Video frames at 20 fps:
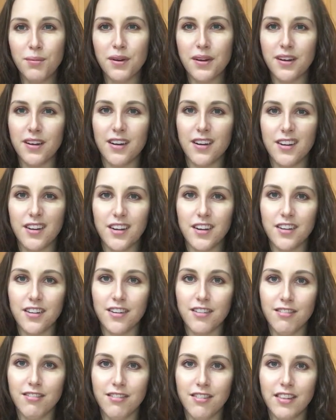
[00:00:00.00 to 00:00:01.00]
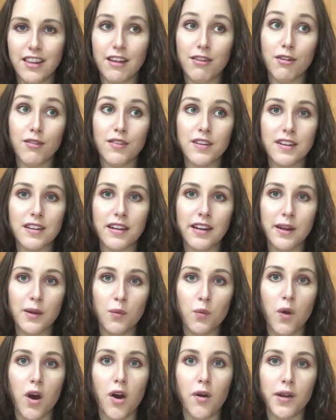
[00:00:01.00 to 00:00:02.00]
But you know, they're obviously
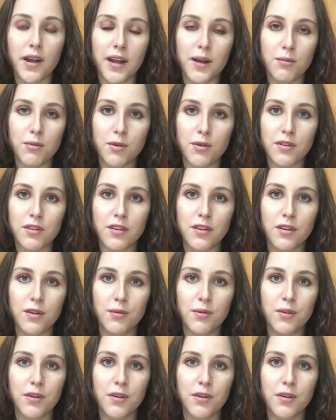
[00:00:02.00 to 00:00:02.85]
wild animals and you